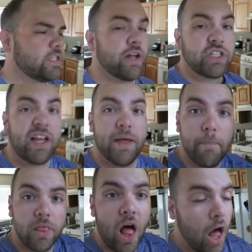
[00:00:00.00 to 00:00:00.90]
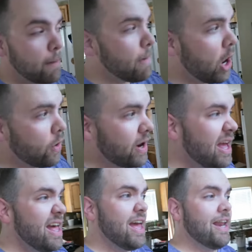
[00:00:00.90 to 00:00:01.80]
so I just got the lawn mode,
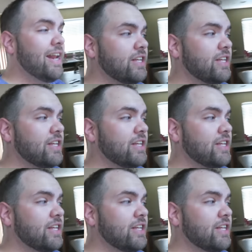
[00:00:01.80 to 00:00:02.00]
and it